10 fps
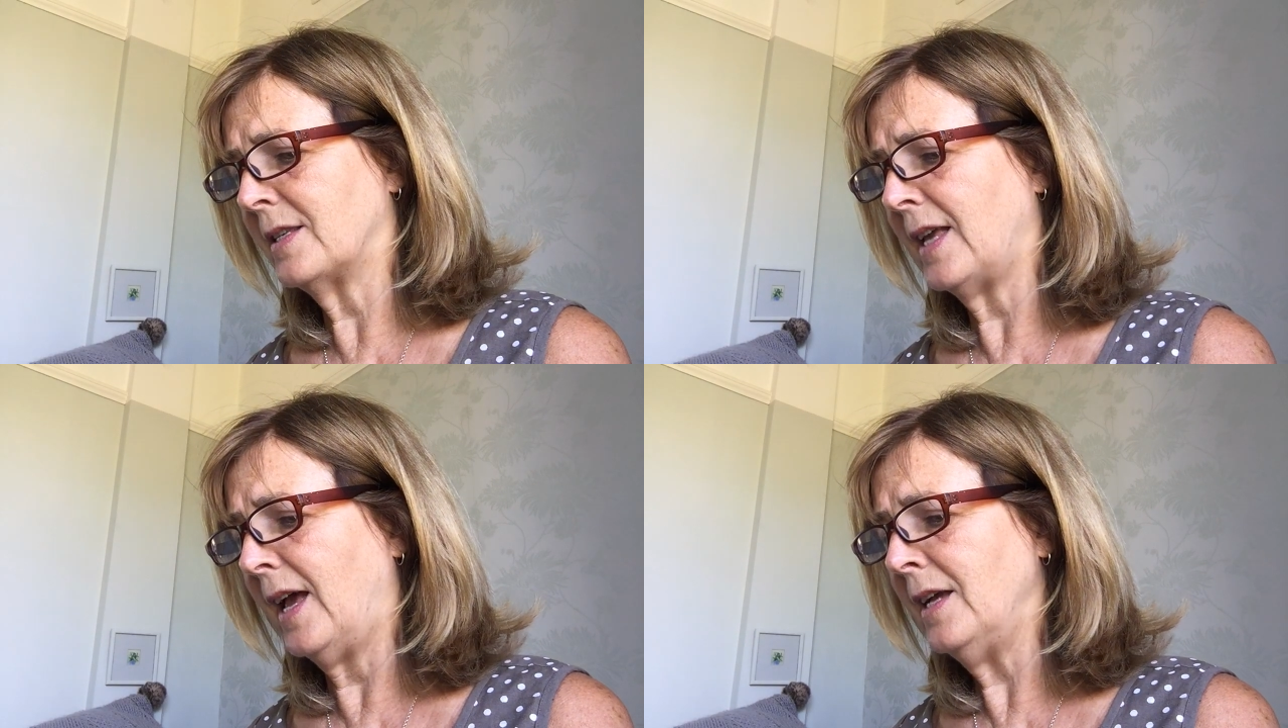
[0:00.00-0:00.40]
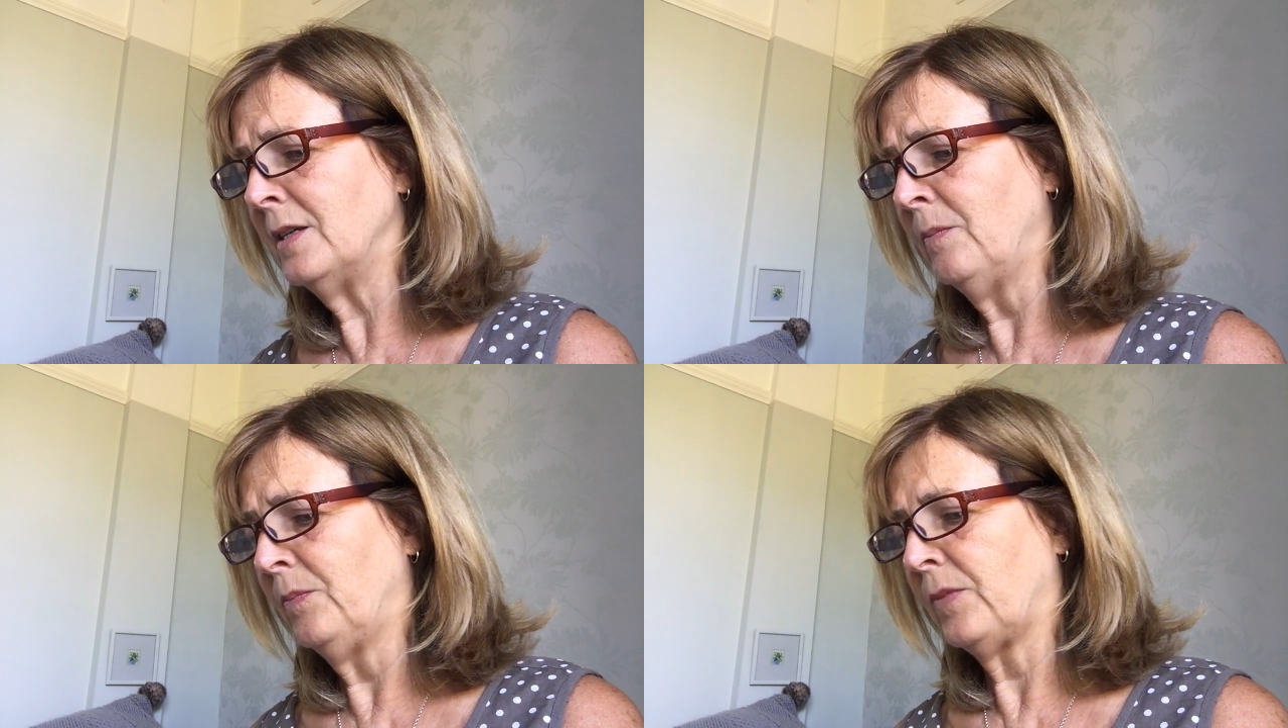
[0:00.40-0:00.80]
said.
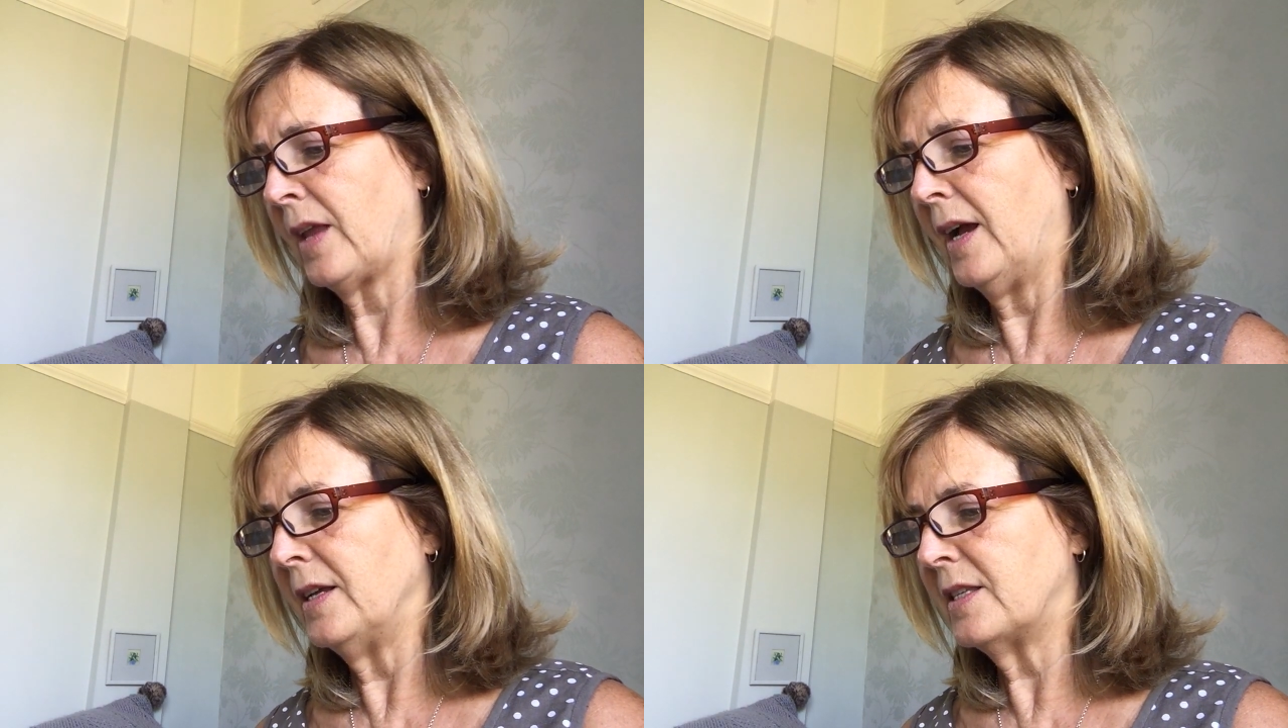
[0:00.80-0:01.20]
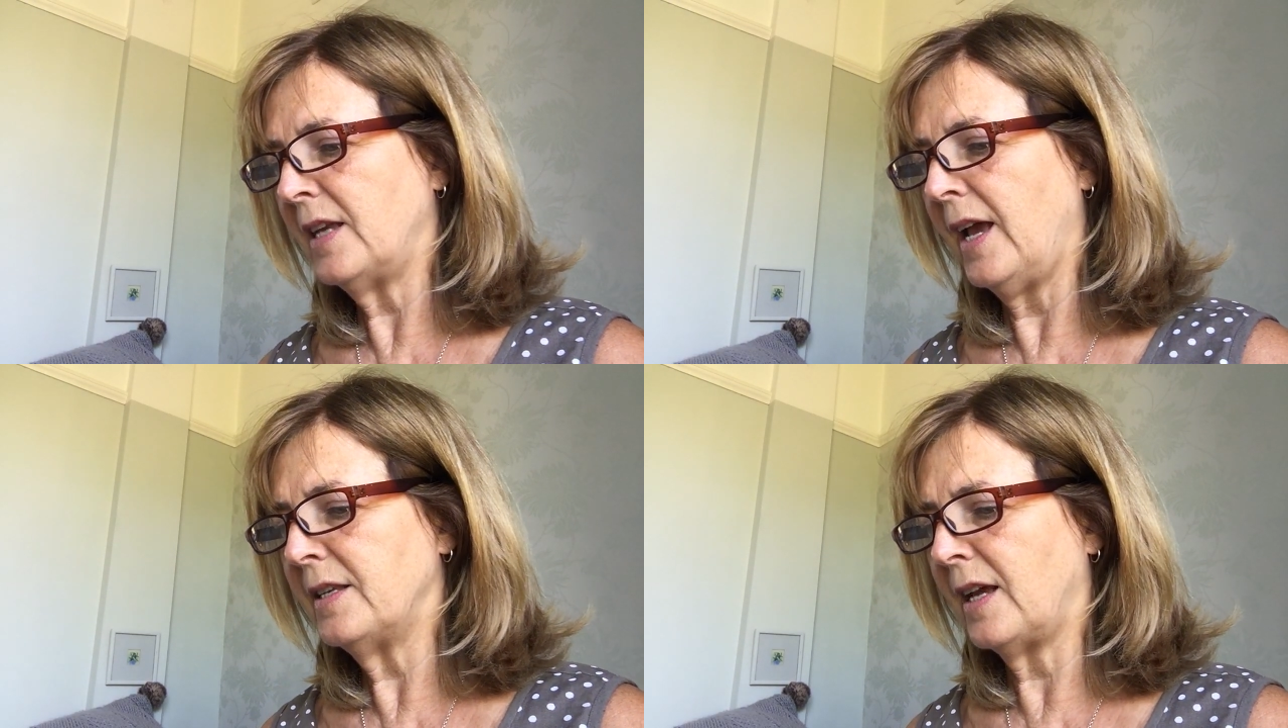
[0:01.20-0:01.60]
I
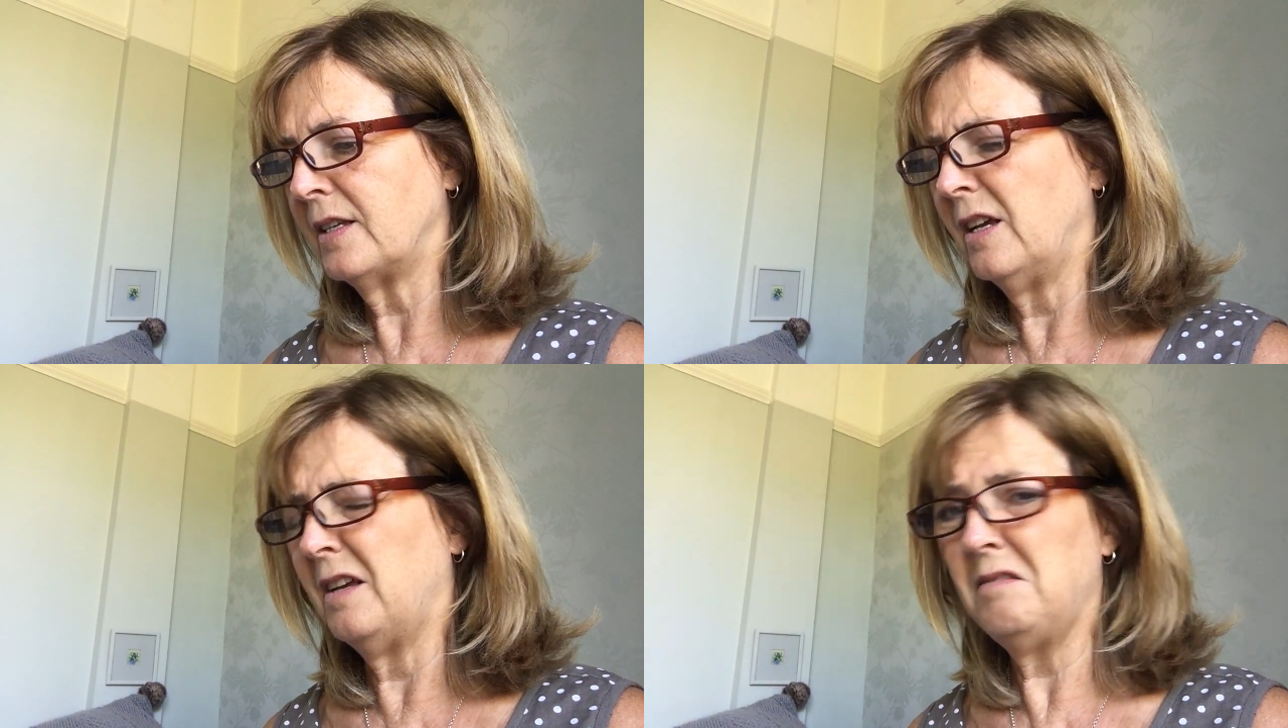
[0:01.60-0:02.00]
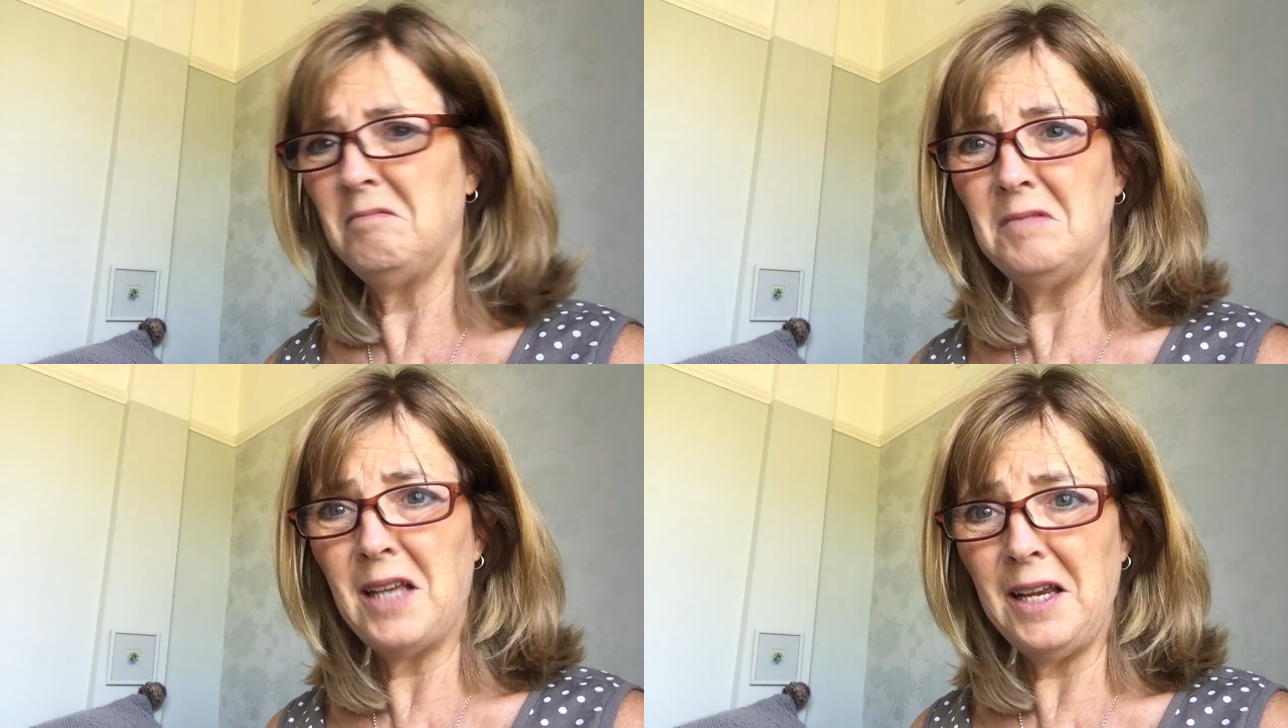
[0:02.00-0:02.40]
stared at her.
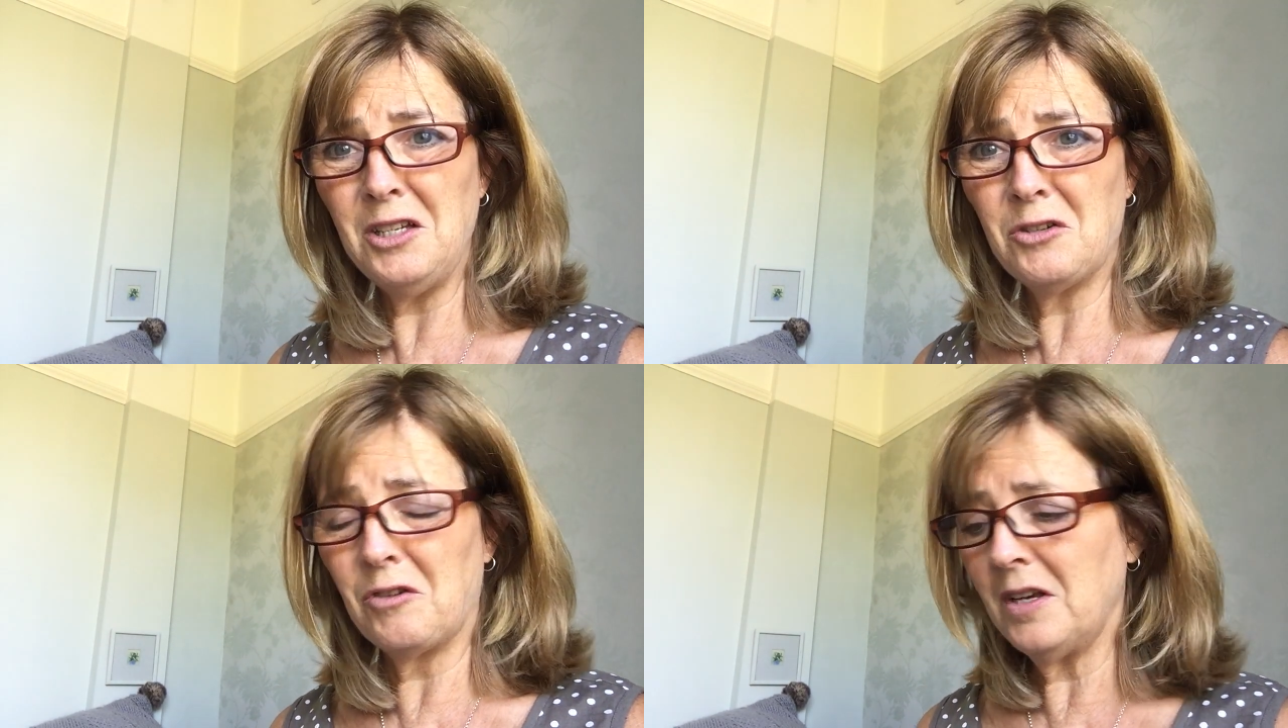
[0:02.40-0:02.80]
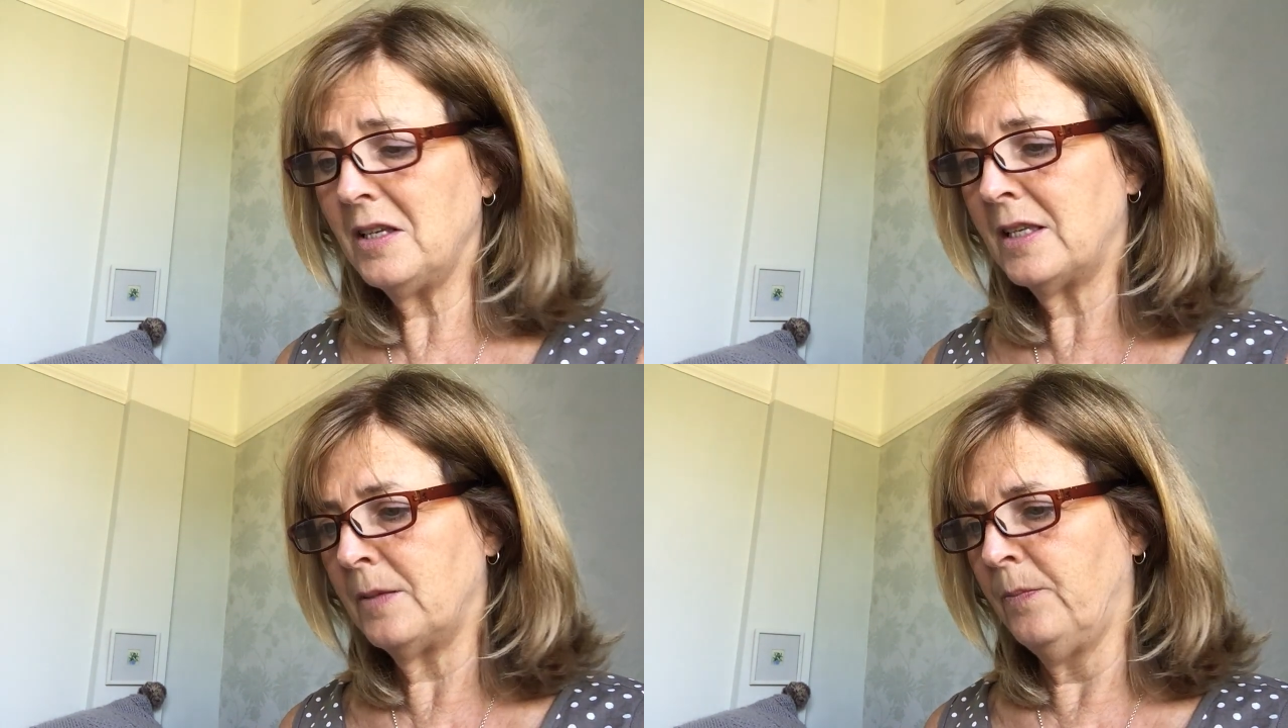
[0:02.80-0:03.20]

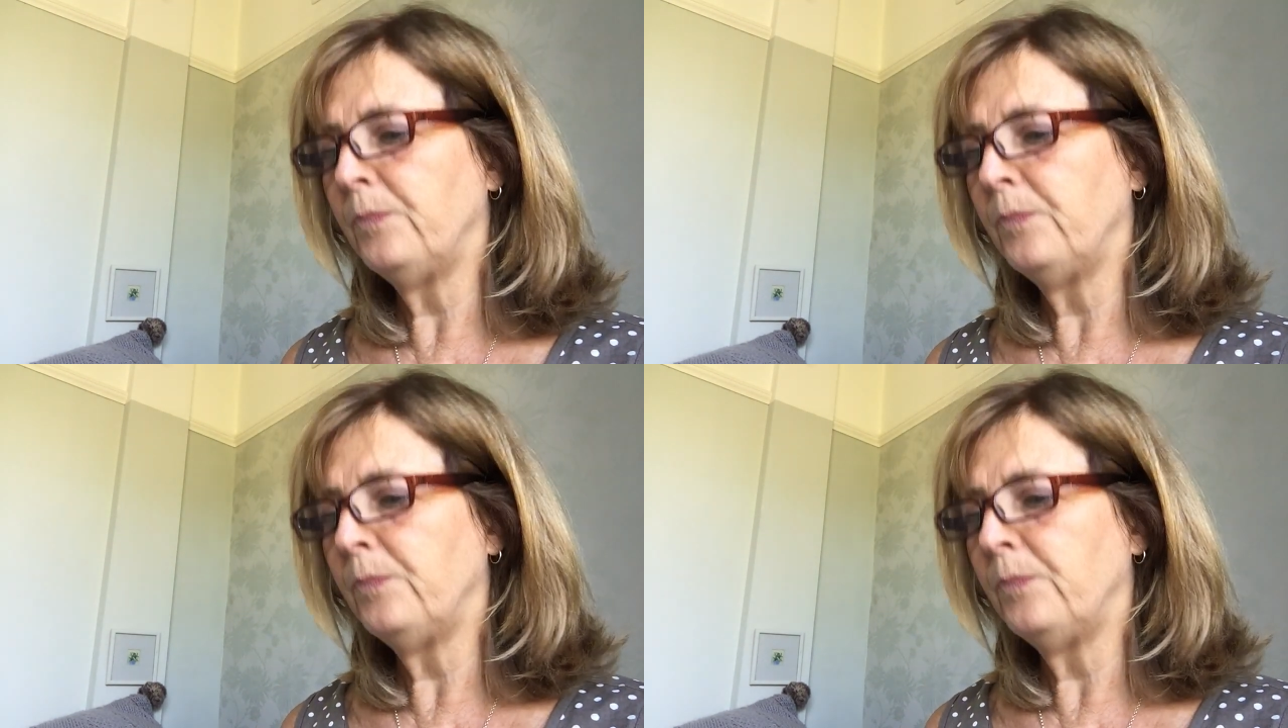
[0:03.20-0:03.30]
"Dangerous?"